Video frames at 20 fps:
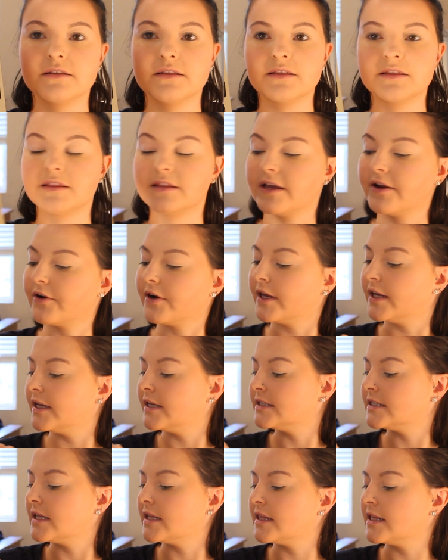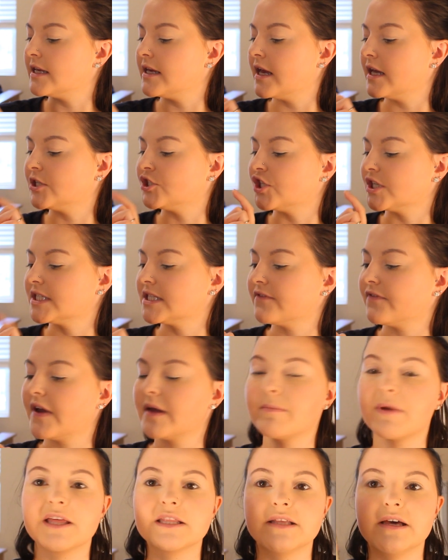There is the Justify
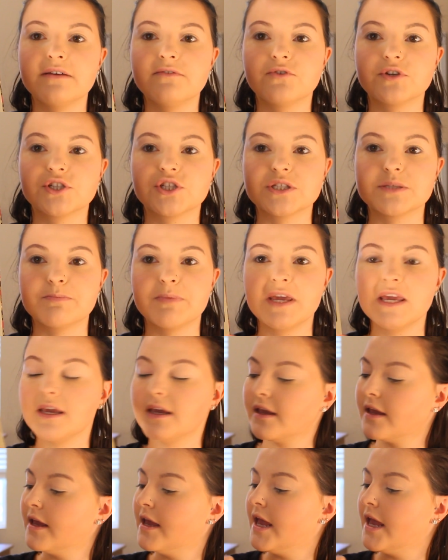My Love, which is pink,